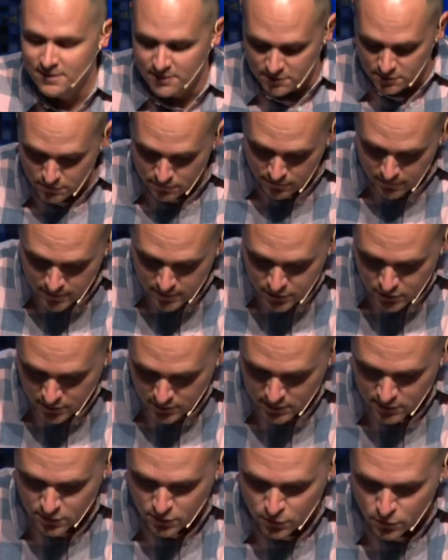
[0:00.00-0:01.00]
The vision
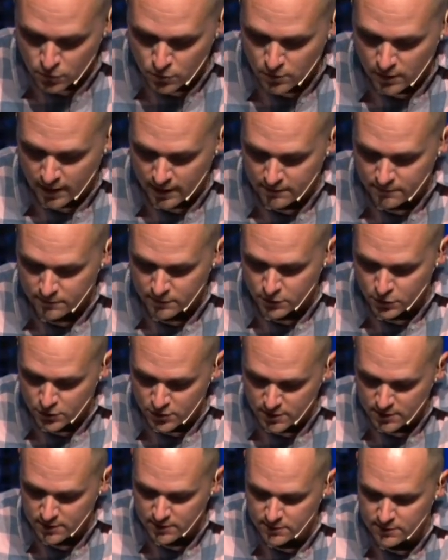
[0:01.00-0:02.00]
is new life in
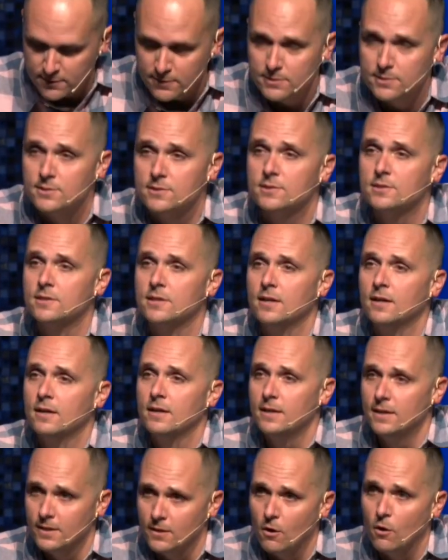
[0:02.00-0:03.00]
Jesus
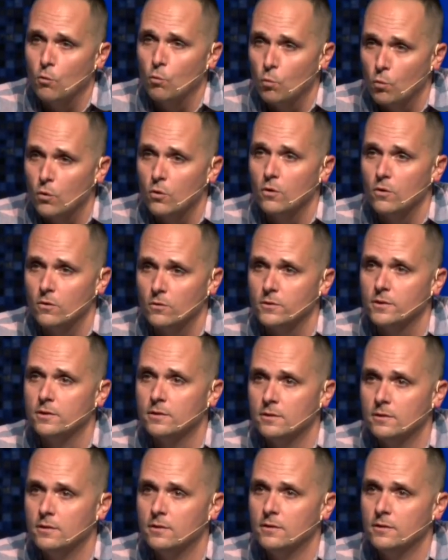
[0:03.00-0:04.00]
in our world.
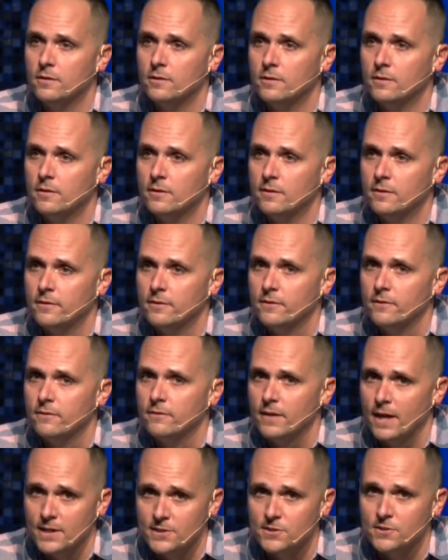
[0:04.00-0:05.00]

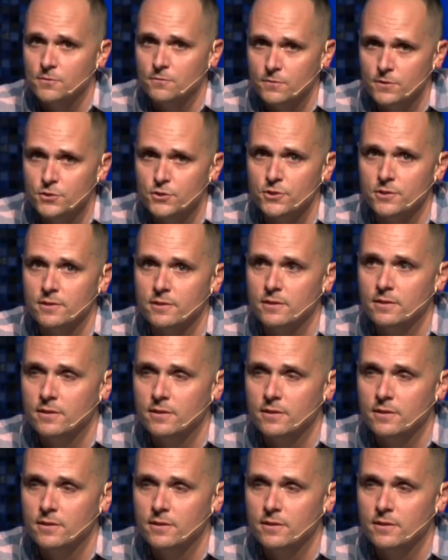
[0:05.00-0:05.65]
That's the vision.